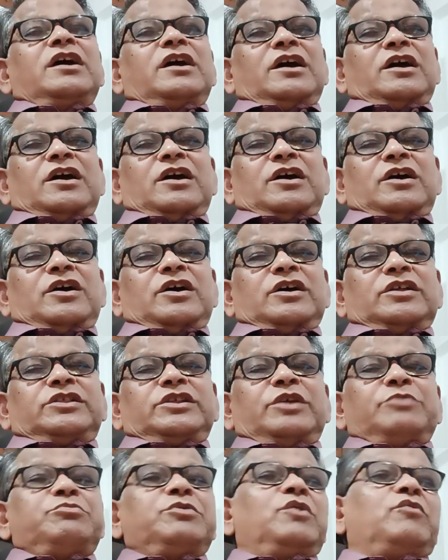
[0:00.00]

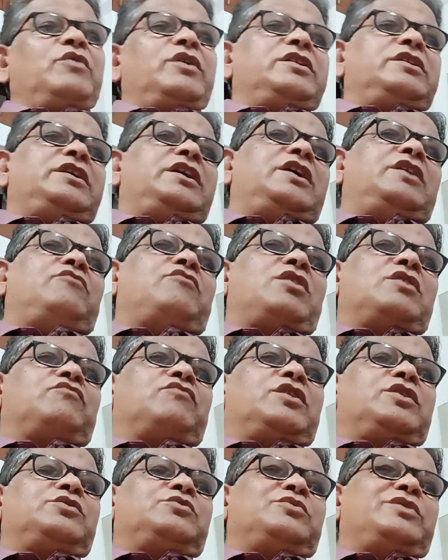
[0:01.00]
111A,
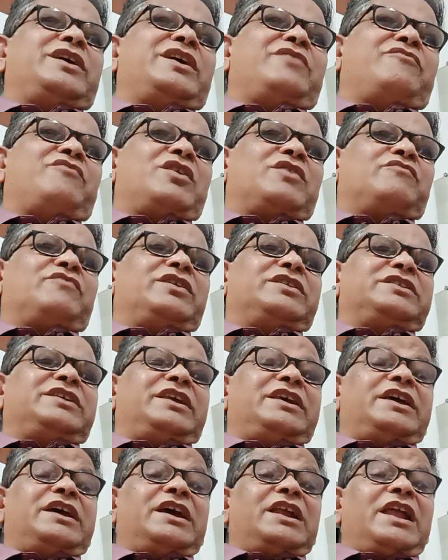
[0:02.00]
112A,
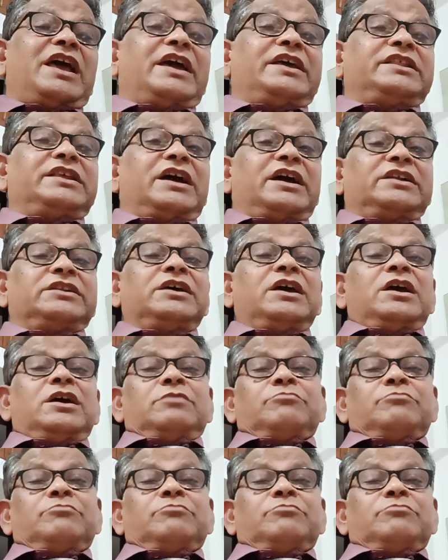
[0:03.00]
113A, like that.